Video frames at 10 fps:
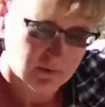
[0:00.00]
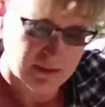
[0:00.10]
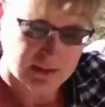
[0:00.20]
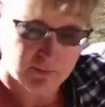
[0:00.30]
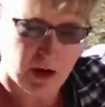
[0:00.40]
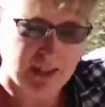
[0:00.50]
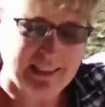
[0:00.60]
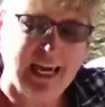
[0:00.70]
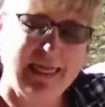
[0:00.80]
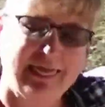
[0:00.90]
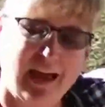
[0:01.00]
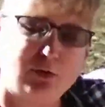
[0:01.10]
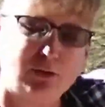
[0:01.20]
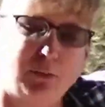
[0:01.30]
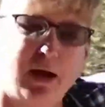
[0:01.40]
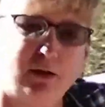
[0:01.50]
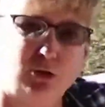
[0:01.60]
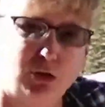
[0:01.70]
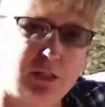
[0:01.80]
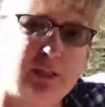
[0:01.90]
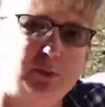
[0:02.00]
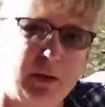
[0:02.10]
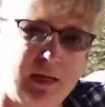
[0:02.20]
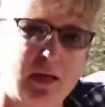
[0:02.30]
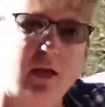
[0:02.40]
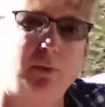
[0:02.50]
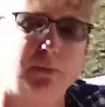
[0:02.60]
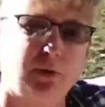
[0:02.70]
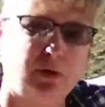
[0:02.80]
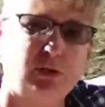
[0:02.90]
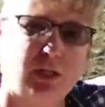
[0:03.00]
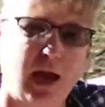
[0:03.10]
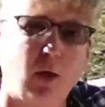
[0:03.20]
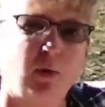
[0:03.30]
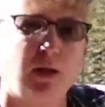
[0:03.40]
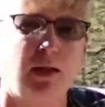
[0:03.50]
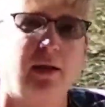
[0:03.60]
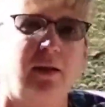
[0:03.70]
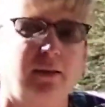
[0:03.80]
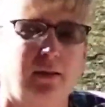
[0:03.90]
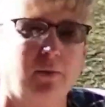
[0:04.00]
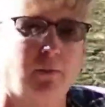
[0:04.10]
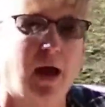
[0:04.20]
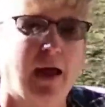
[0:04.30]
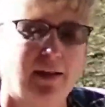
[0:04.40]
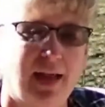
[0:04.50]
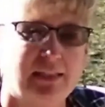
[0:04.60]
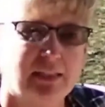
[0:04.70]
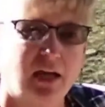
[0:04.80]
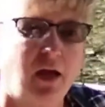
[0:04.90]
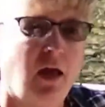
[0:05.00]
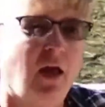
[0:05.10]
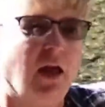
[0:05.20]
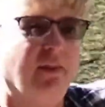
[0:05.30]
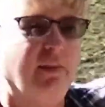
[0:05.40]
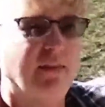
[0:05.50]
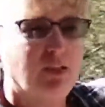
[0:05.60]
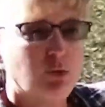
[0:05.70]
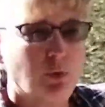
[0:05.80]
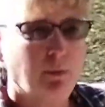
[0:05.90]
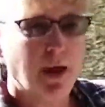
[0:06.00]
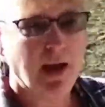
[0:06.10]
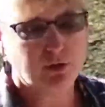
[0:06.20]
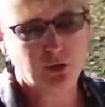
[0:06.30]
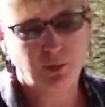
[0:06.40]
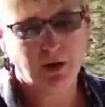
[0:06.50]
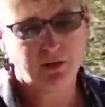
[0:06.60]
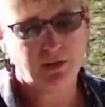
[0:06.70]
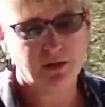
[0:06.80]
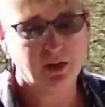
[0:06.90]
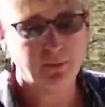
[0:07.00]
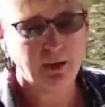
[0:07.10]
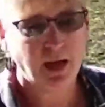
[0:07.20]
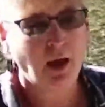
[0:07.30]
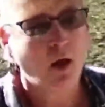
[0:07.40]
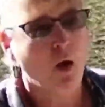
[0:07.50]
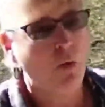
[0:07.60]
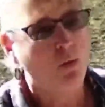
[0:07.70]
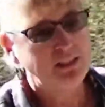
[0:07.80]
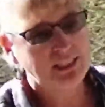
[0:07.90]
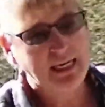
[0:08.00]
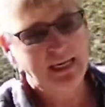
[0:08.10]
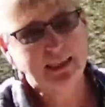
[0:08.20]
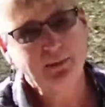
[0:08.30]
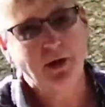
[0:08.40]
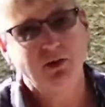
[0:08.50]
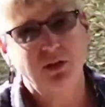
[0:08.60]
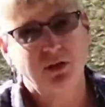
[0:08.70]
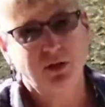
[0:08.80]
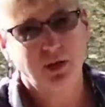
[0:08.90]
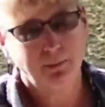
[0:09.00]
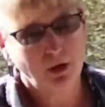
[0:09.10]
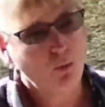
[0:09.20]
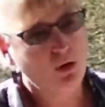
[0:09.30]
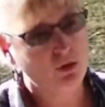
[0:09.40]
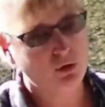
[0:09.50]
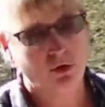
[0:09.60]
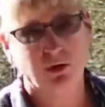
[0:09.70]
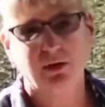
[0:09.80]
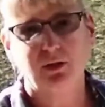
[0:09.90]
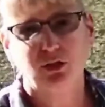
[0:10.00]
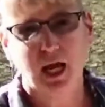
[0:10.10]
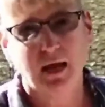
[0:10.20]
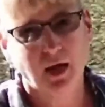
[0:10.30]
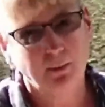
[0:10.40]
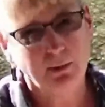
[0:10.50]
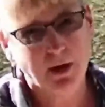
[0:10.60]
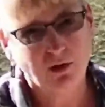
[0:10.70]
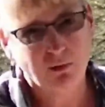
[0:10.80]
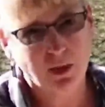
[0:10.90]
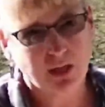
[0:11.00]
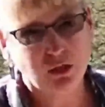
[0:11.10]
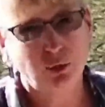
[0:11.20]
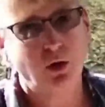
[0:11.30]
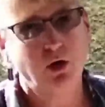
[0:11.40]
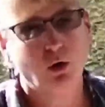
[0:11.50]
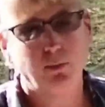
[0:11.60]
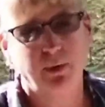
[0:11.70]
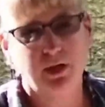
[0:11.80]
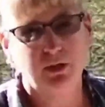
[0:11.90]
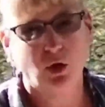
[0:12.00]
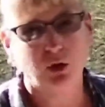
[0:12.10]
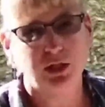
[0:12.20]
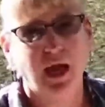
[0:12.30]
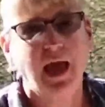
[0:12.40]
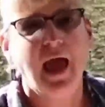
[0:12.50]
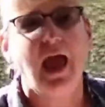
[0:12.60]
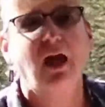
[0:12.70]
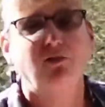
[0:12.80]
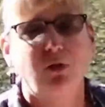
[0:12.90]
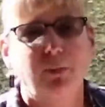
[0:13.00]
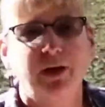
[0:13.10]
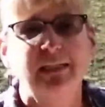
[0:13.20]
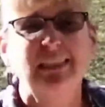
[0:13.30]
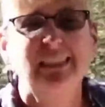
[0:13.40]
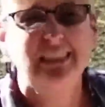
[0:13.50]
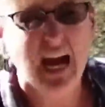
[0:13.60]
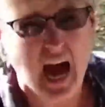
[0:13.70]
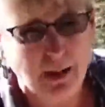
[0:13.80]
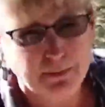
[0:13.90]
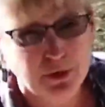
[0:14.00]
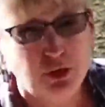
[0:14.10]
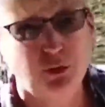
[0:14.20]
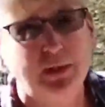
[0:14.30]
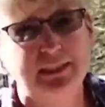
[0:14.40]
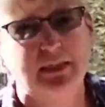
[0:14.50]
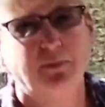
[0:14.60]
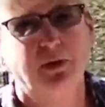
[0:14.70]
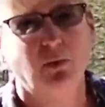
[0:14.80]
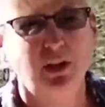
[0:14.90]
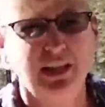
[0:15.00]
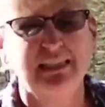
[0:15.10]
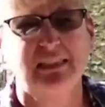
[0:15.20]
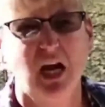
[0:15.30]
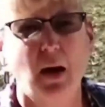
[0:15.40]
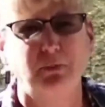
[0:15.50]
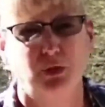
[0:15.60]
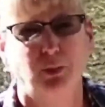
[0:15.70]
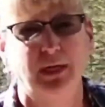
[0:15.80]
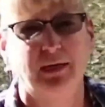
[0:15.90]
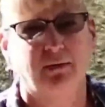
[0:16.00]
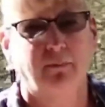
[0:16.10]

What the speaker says: It's about a 10,000 mile journey, spending a couple of years out by Alaska. Then they swim back to the mouth of the Columbia. Once they hit the mouth of the Columbia, whether they're a little Jack coming back from the estuary or a big adult, everybody stops doing something. What do they stop doing?